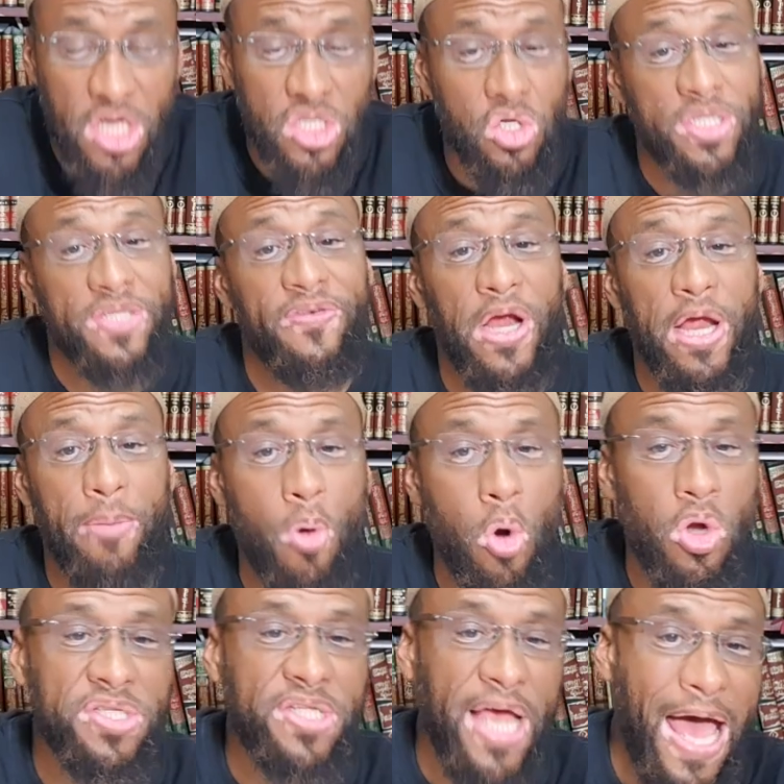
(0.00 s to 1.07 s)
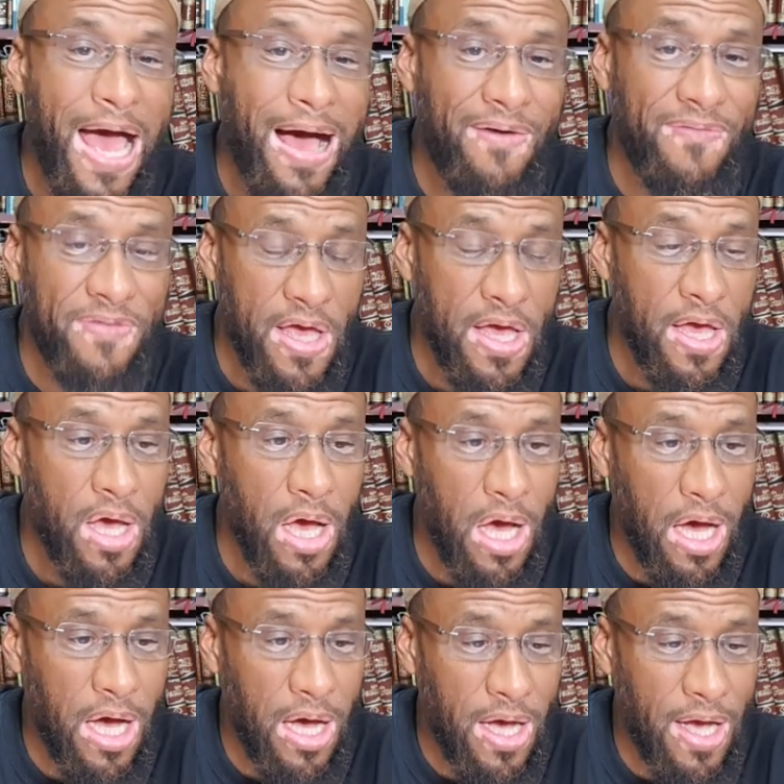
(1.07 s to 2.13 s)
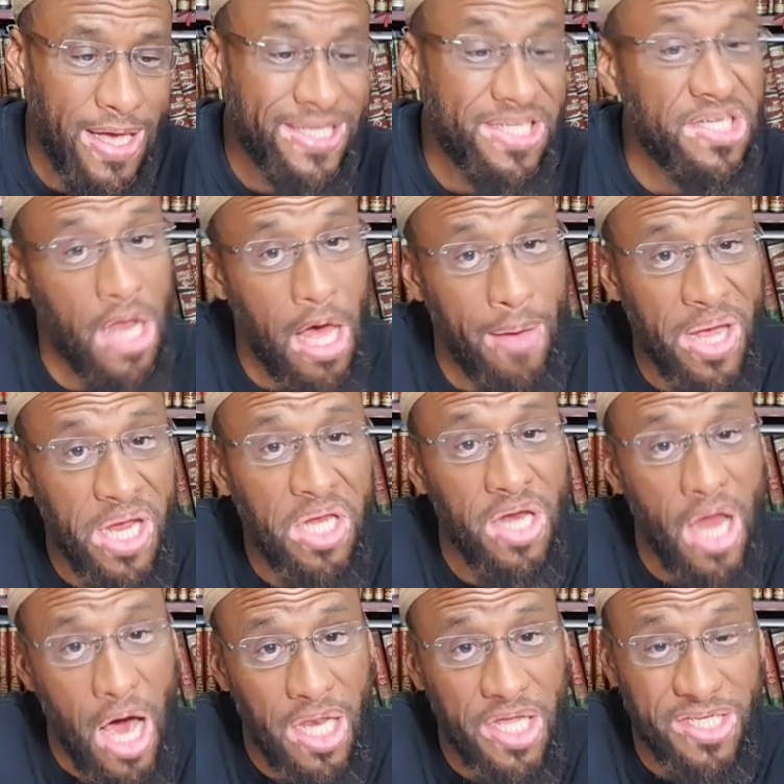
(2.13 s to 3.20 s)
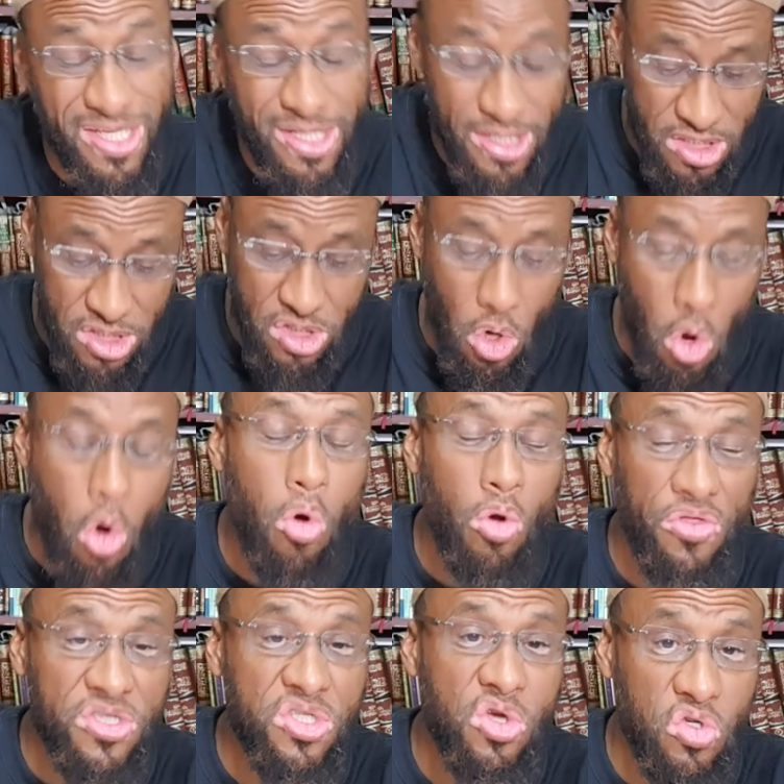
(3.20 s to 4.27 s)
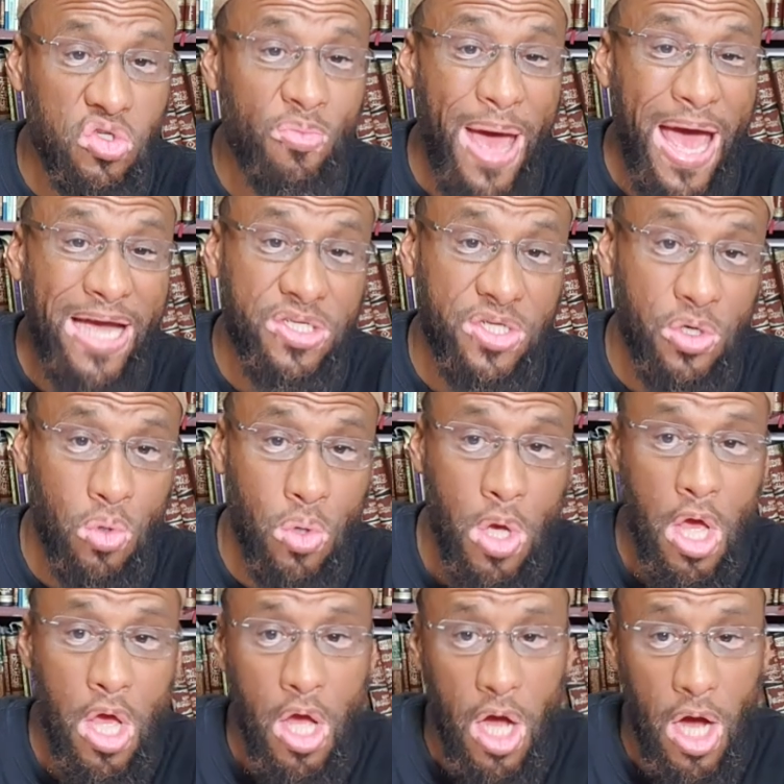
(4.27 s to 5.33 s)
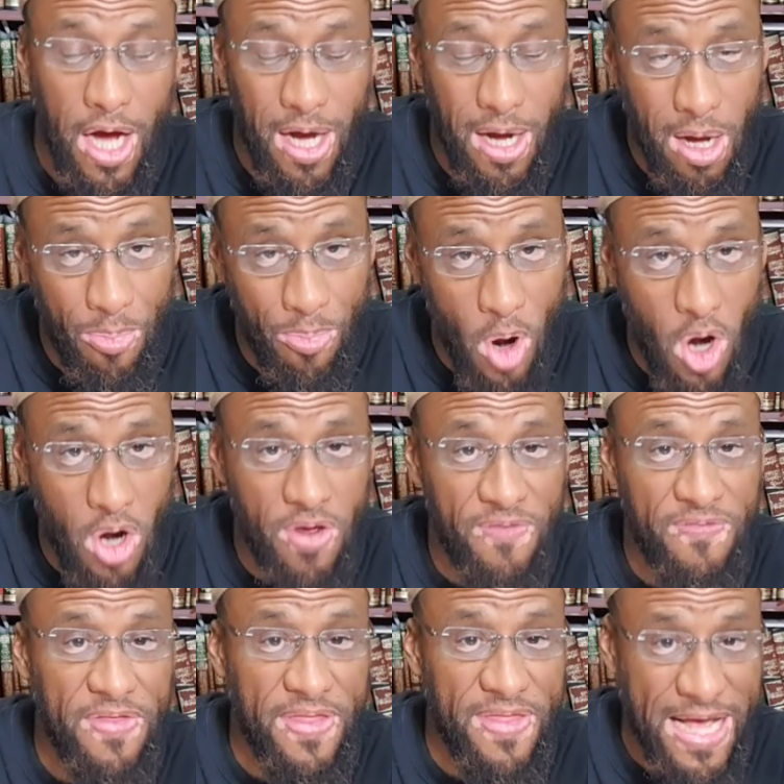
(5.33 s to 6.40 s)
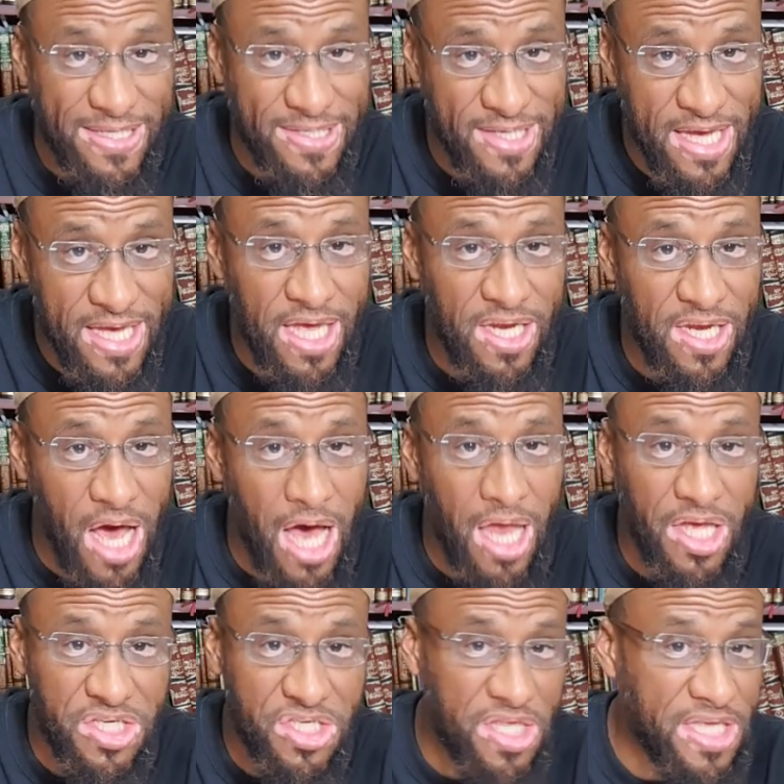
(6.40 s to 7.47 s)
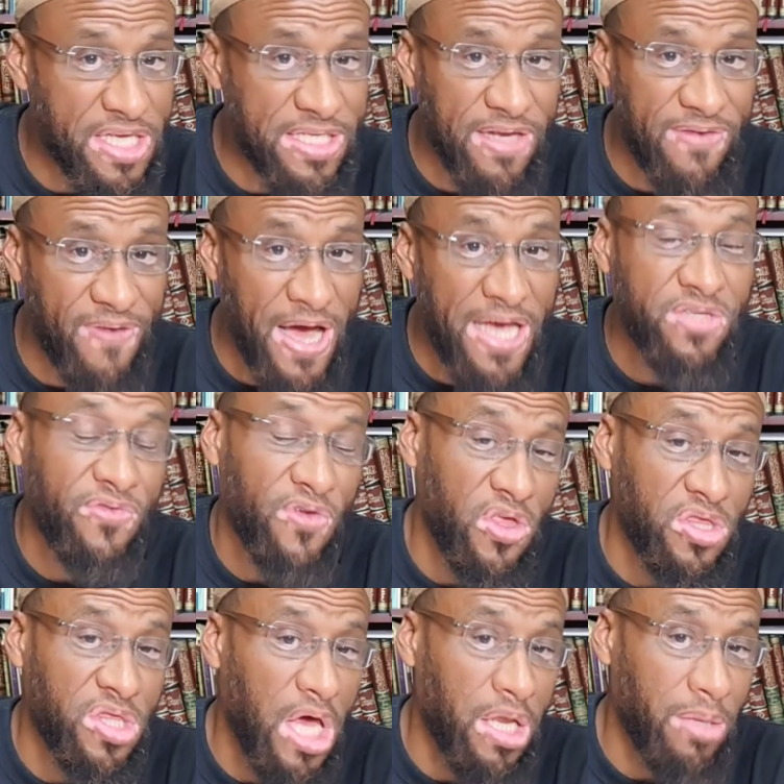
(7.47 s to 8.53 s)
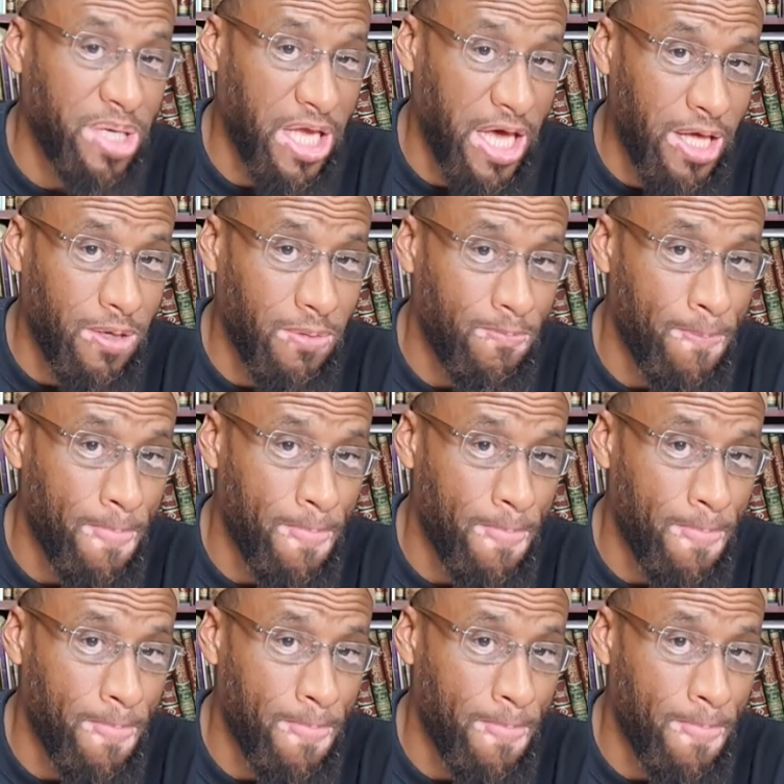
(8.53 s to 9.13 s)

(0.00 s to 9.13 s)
So it's very important to have uh, Islamic knowledge, and this is the whole. This goes back to uh, a part of that seeking knowledge and this advice for the Talib al-Ilm.